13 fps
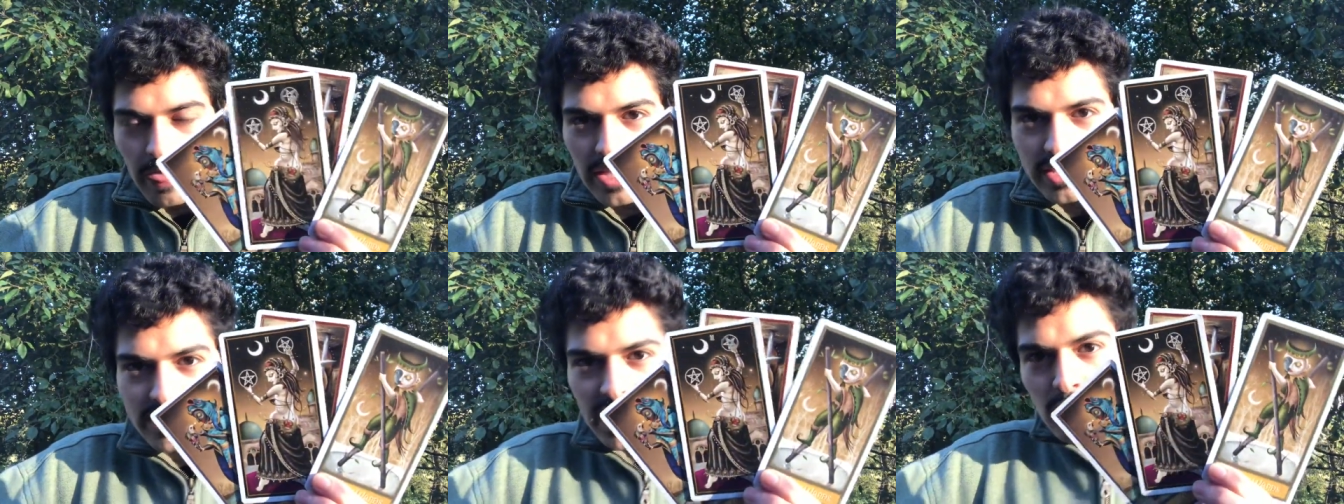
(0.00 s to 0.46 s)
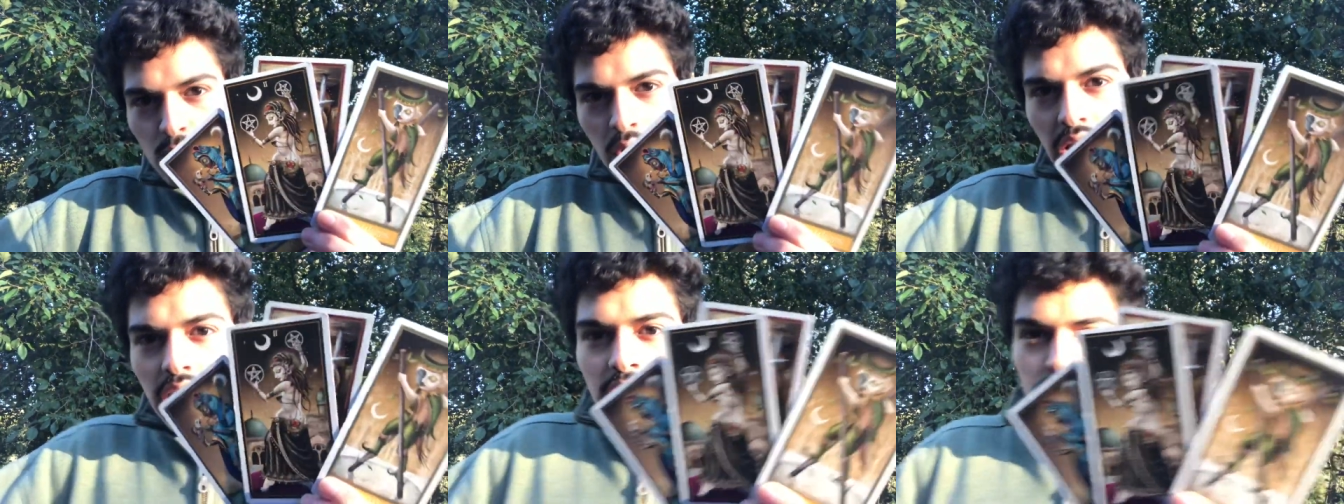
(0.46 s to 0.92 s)
Same
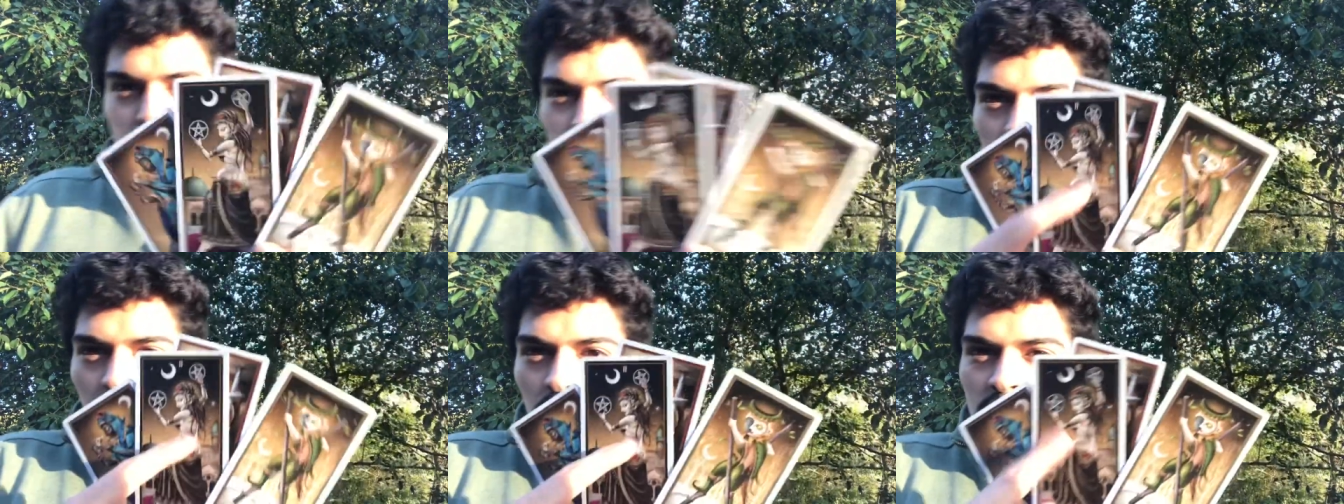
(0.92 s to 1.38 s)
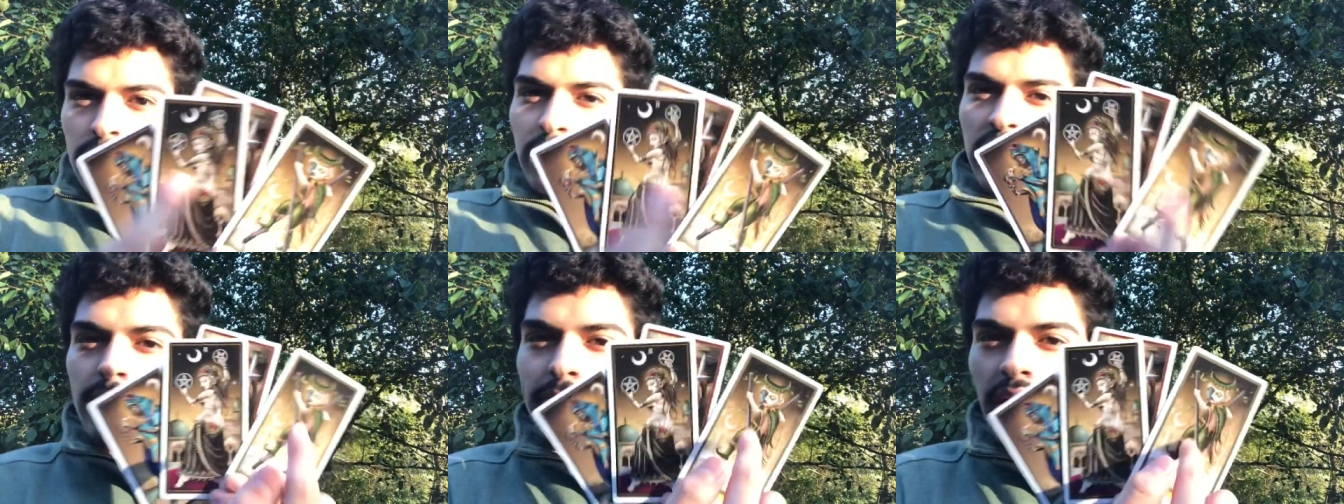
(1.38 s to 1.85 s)
way, you're not only
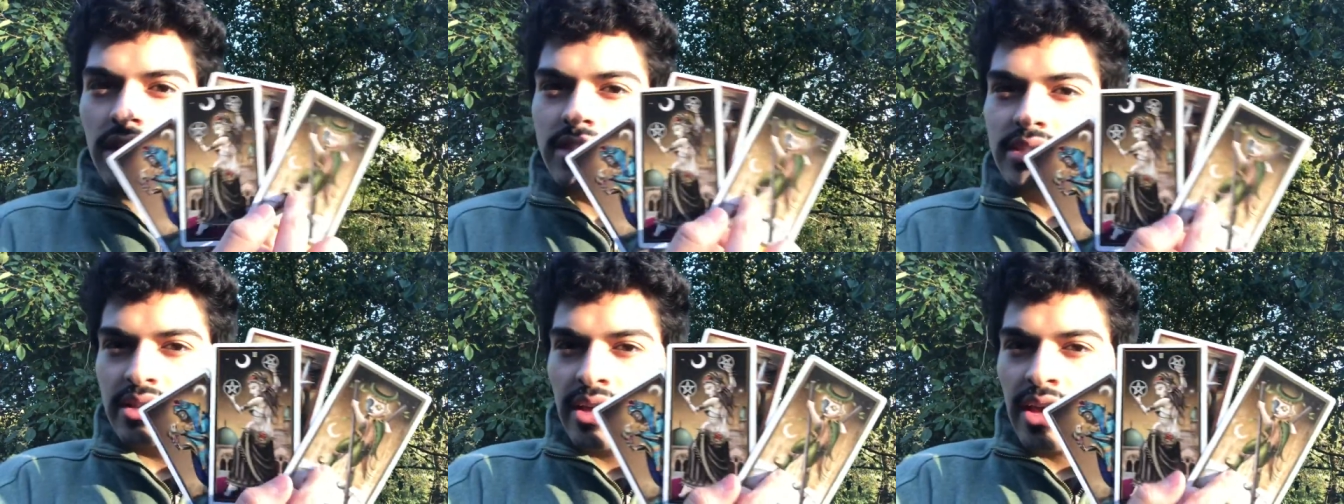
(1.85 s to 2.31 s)
bringing balance to